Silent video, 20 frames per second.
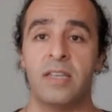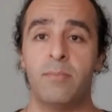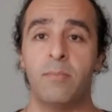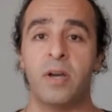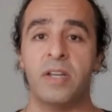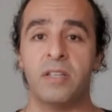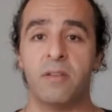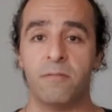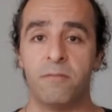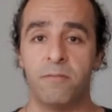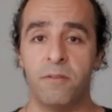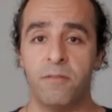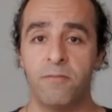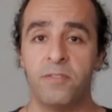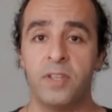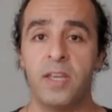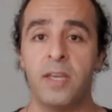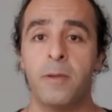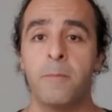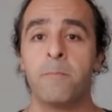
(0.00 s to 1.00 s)
by the fifth
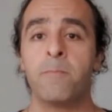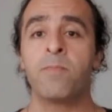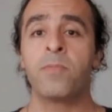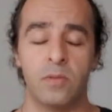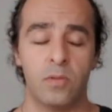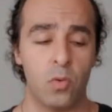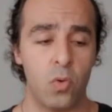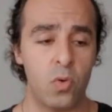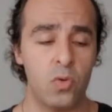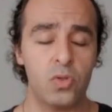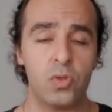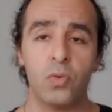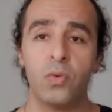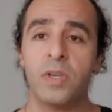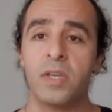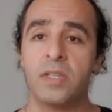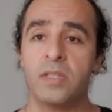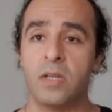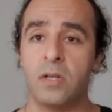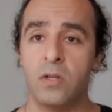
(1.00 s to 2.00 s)
day, those who
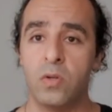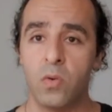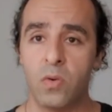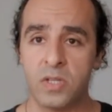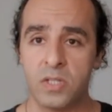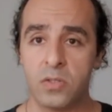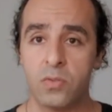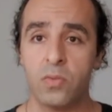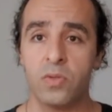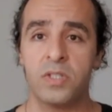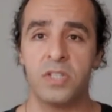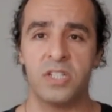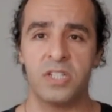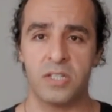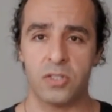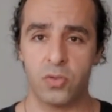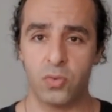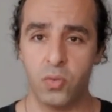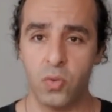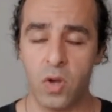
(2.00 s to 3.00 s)
get the lowest dosage
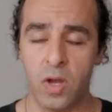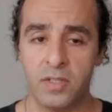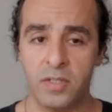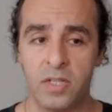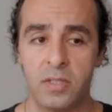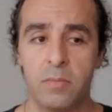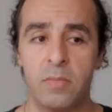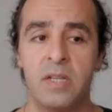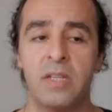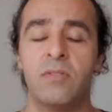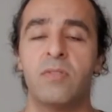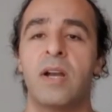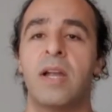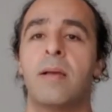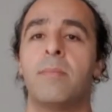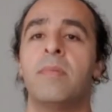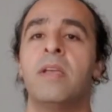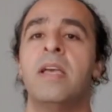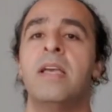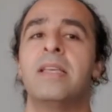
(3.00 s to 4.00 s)
as 200
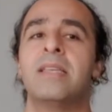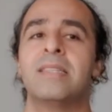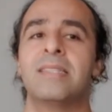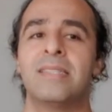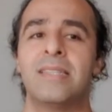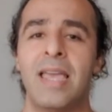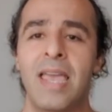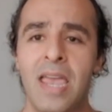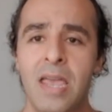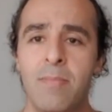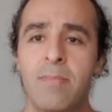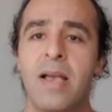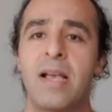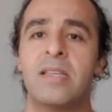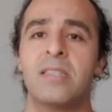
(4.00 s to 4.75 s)
milligram, same as